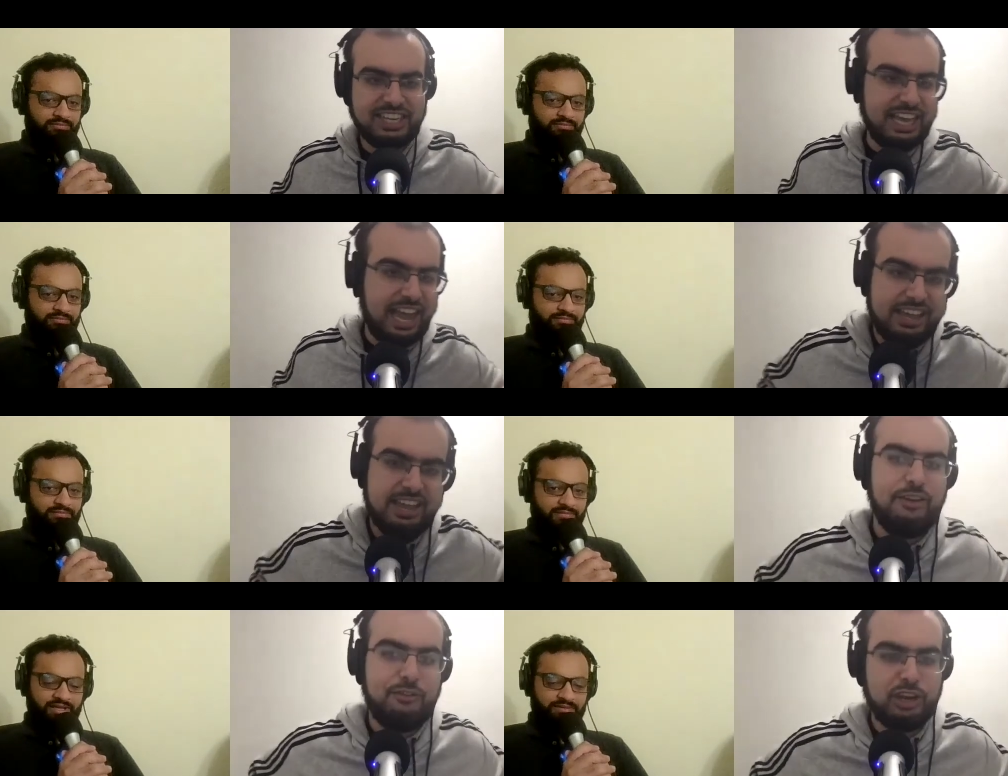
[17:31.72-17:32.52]
Speaker 1: guy.
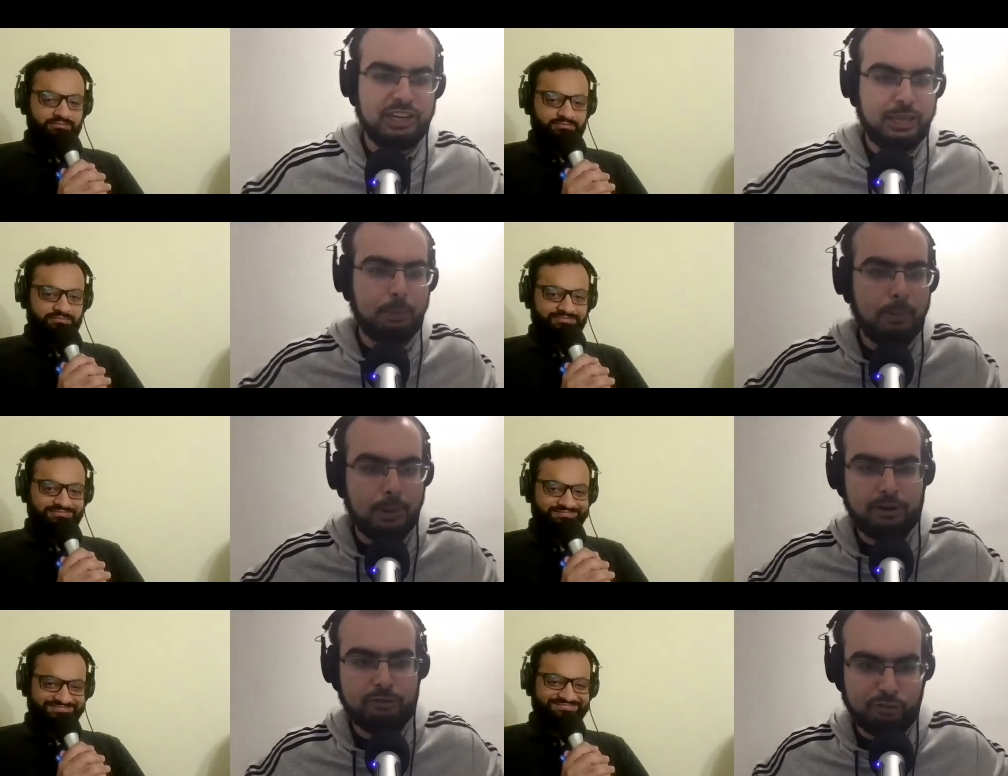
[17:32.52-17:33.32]
If you can keep him
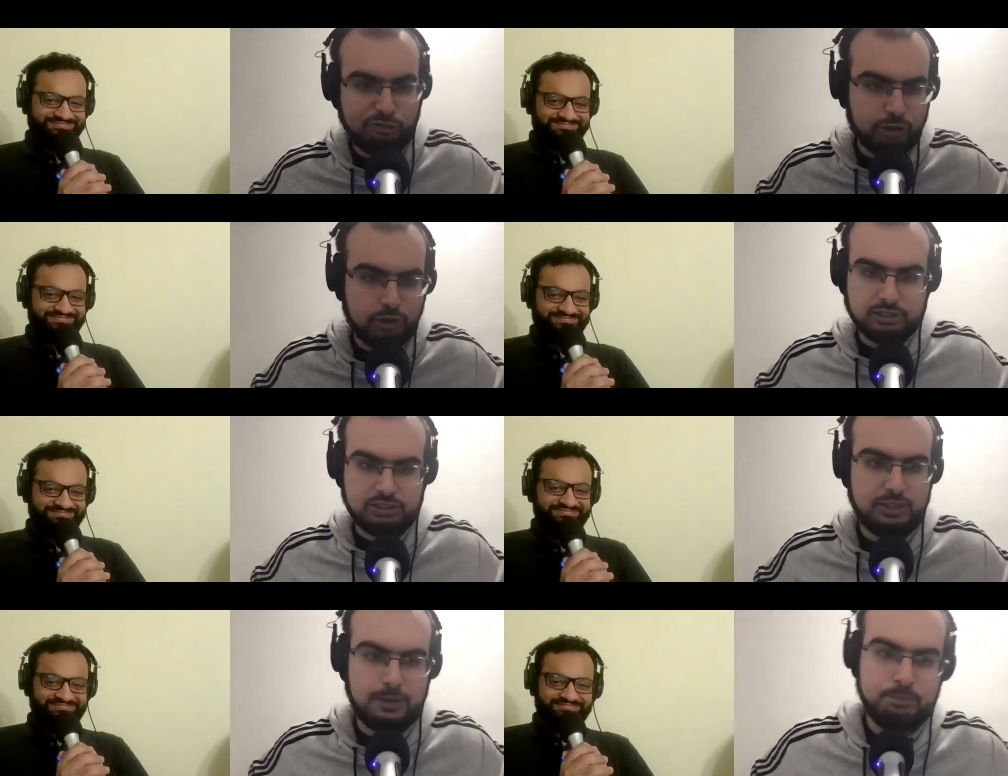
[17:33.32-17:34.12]
under fifty runs
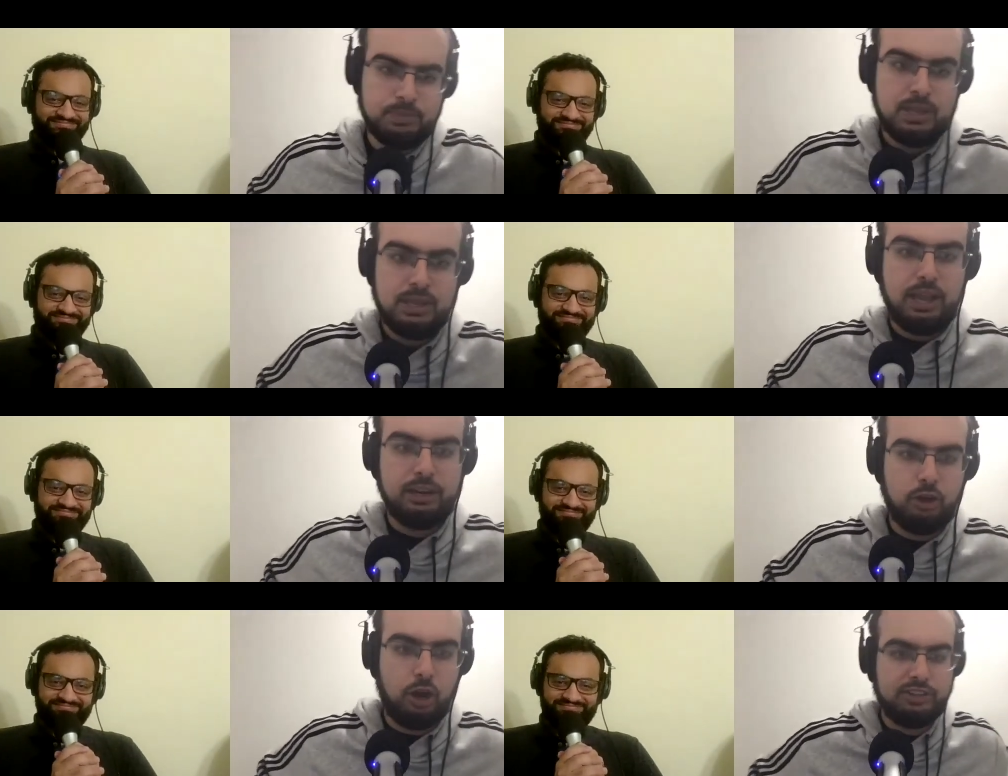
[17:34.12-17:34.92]
um, and
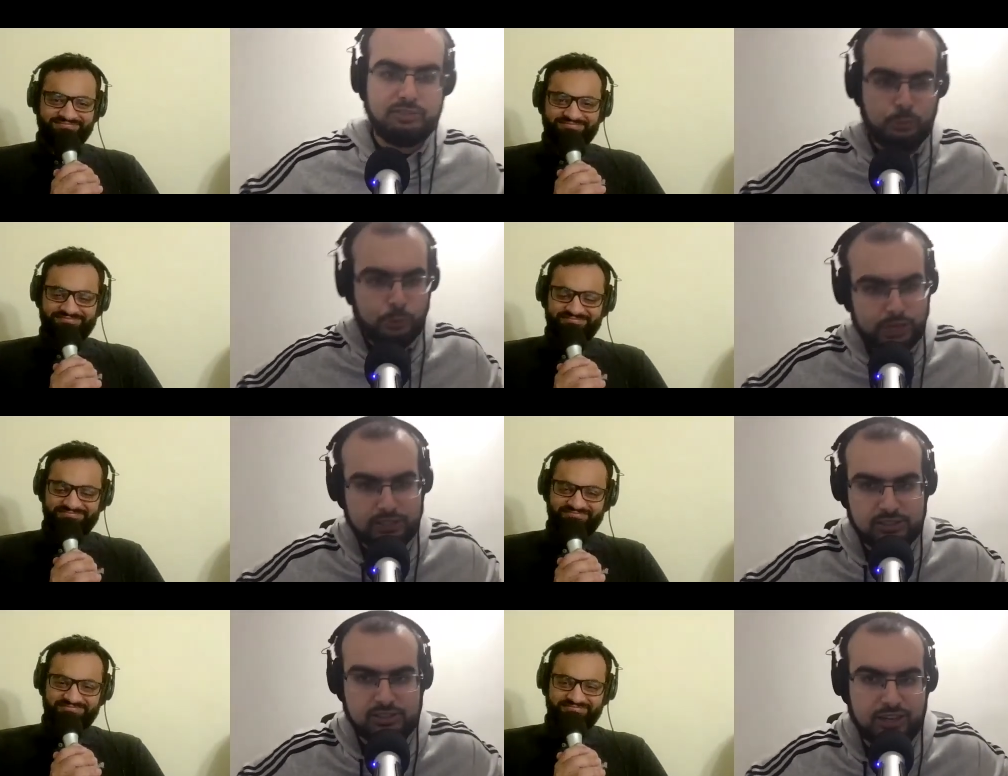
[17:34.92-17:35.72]
not give him
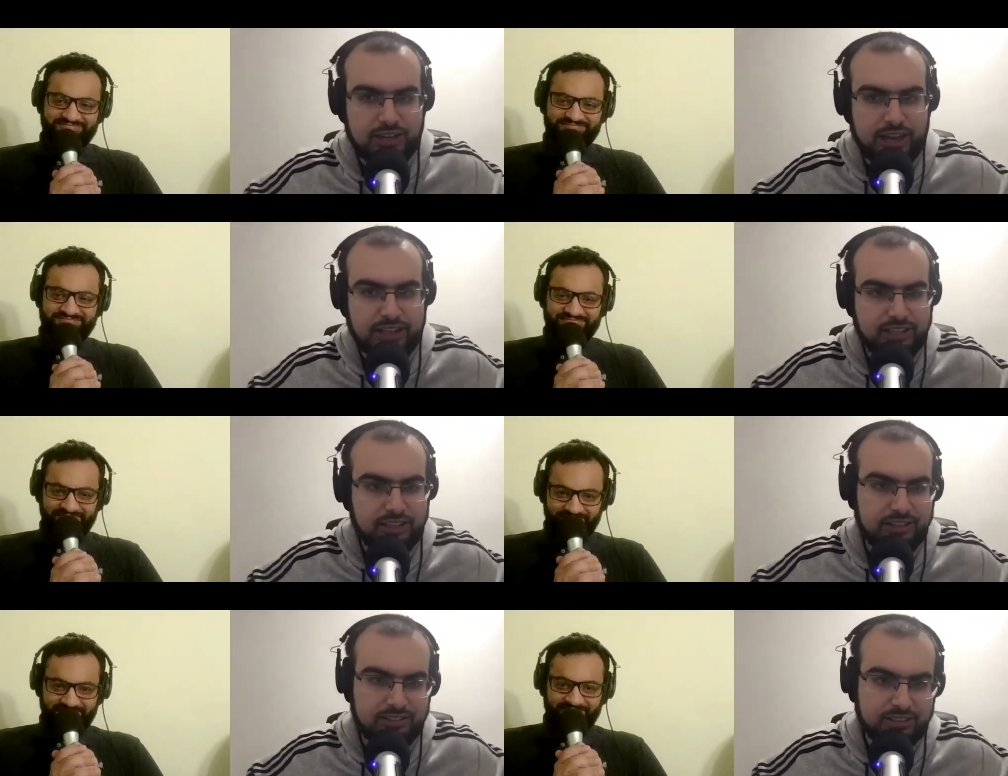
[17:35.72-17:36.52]
wickets, uh, I think
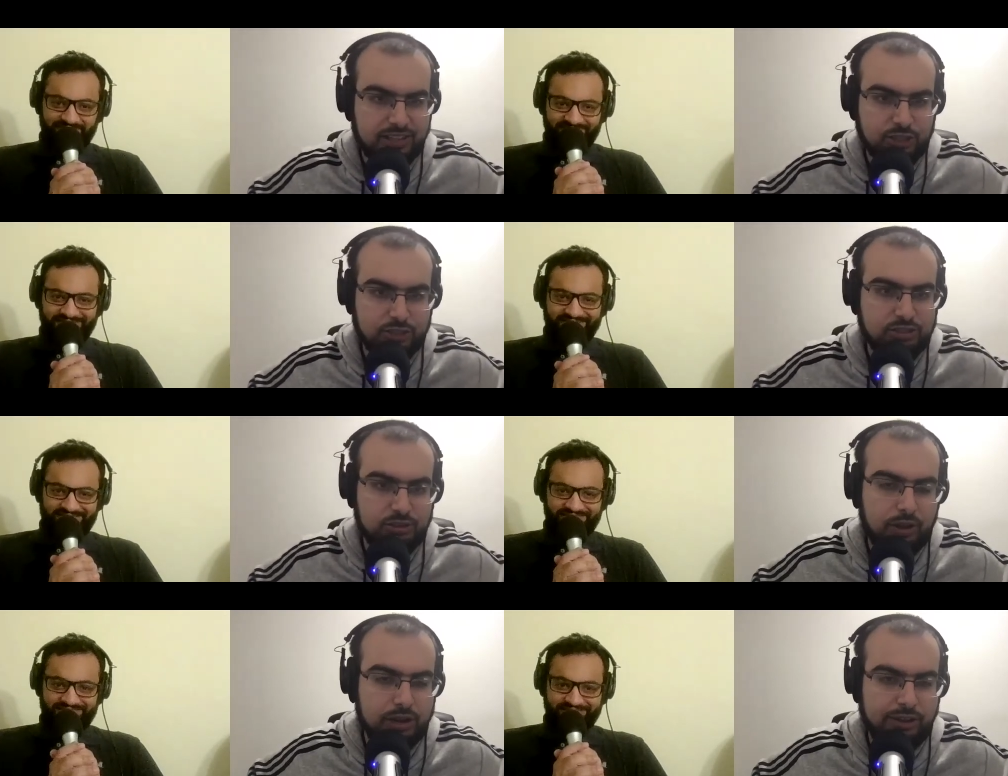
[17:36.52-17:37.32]
that's, uh,
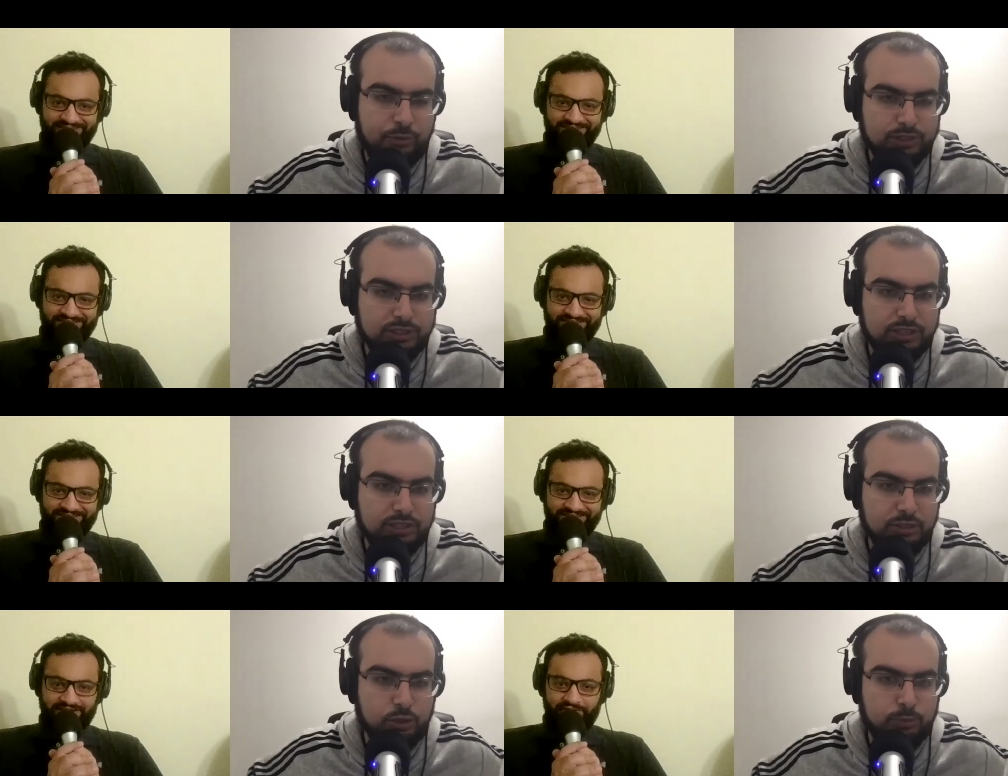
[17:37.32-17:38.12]
it'll give West Indies a
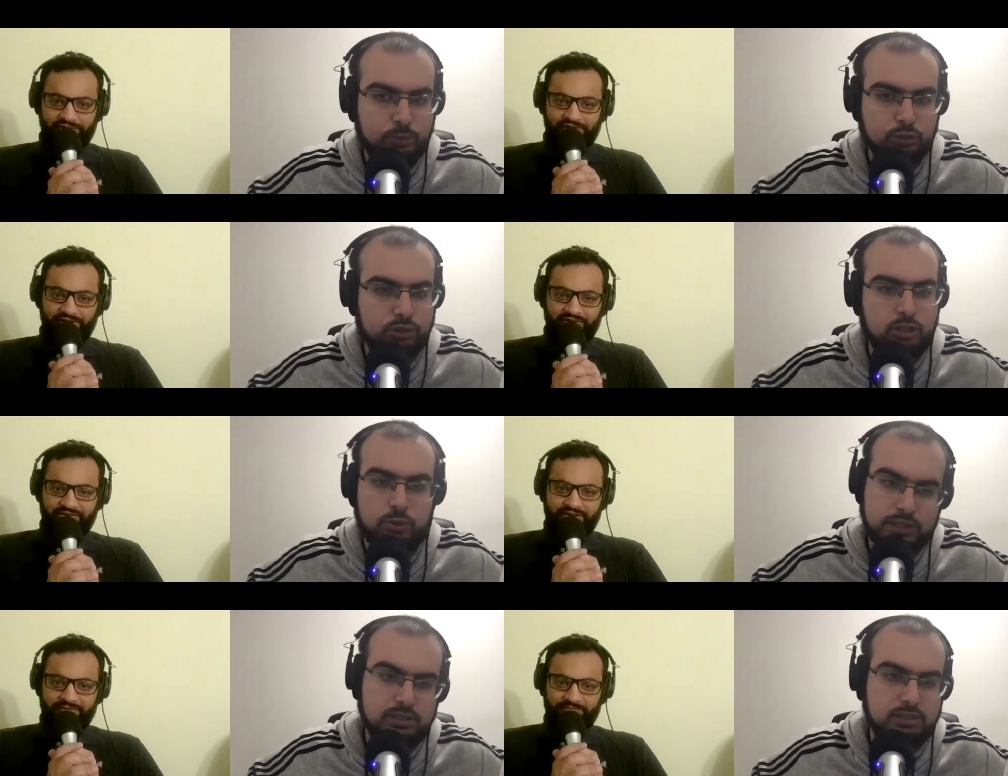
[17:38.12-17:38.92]
good boost. Otherwise,